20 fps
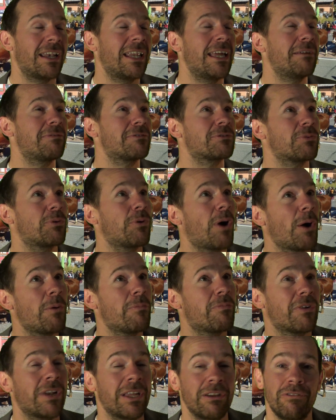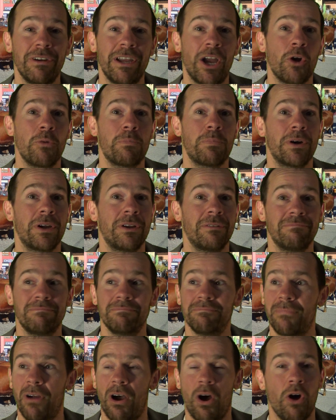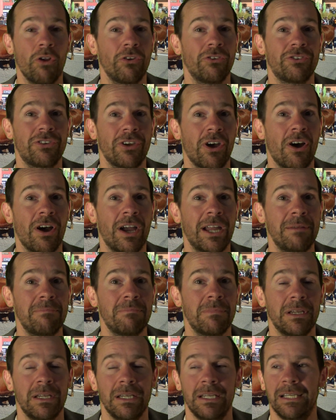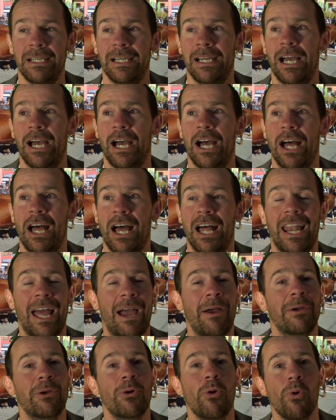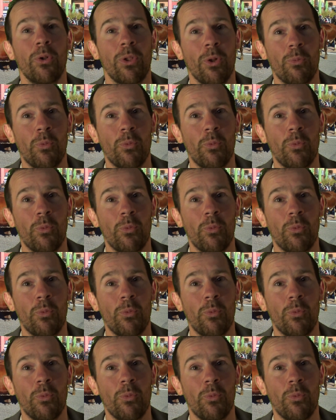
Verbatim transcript: lifts will hopefully reopen on time, uh, allowing all the